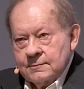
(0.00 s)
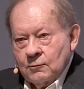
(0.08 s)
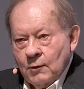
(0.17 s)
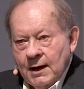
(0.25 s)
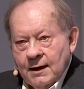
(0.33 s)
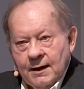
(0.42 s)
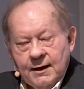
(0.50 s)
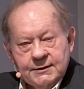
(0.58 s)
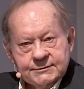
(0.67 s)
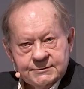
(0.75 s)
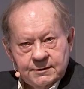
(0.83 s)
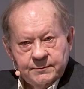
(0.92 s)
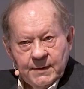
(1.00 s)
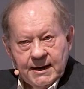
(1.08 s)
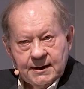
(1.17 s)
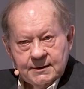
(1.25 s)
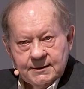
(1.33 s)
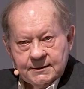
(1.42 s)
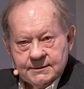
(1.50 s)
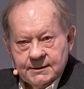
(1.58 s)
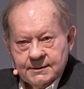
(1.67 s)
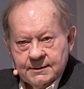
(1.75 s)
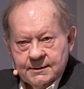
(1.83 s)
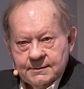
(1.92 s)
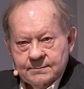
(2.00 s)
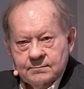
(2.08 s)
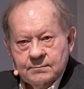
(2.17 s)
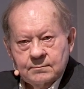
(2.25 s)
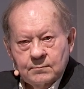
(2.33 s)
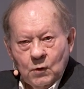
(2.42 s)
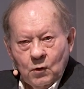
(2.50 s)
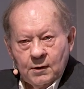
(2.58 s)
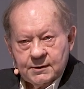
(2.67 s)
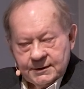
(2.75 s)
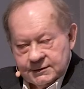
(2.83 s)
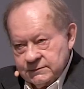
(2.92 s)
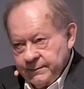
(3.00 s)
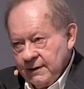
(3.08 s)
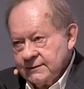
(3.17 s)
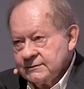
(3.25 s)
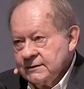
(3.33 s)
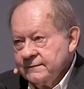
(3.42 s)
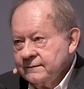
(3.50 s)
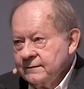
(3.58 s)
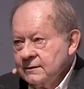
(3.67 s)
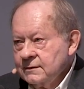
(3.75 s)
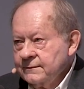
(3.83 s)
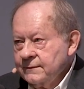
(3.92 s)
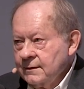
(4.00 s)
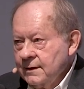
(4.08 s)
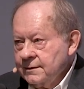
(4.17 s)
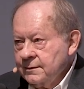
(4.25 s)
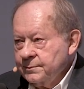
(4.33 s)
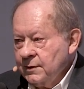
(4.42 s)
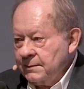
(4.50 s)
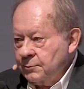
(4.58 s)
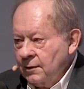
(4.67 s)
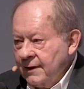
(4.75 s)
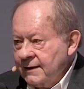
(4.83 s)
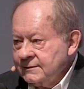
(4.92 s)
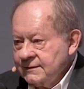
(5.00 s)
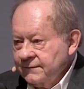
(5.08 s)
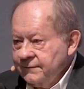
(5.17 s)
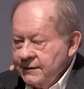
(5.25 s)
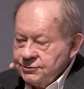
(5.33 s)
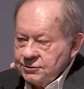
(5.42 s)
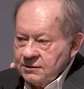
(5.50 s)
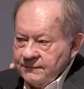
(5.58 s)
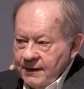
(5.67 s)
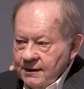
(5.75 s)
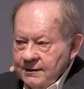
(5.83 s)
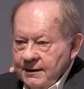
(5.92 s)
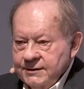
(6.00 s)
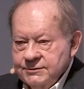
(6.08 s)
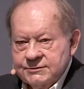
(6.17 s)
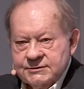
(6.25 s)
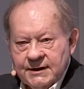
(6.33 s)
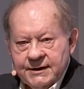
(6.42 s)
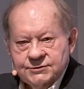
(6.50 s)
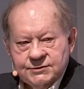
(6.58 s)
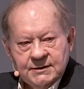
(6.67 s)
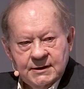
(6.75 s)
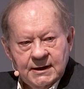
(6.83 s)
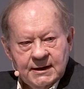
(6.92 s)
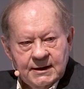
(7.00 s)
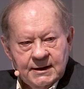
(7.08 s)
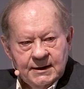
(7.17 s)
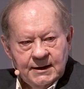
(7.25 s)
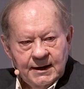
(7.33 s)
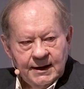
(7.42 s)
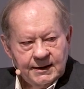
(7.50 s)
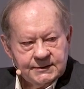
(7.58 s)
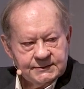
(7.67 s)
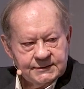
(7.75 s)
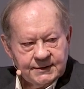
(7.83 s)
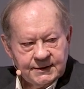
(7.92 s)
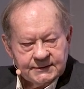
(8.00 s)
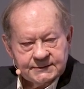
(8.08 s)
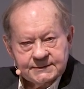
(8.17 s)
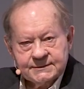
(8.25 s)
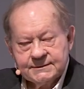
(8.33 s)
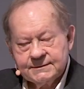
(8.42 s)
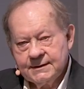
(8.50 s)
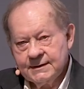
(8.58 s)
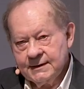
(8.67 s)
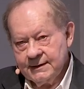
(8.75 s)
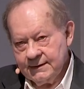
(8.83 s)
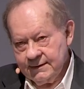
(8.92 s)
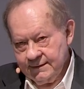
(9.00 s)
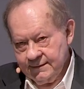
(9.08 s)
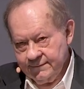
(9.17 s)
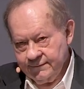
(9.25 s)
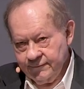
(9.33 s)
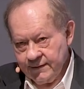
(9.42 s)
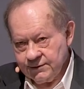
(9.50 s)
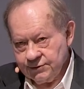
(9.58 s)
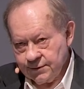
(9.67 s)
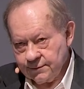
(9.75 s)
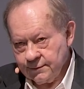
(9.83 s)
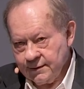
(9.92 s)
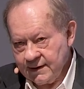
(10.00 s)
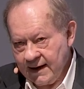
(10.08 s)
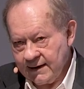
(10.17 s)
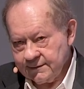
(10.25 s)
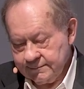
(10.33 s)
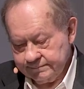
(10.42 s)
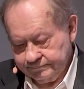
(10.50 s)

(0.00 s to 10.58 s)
while also making it more expensive for other people. That's a feature of all legislation, has this feature that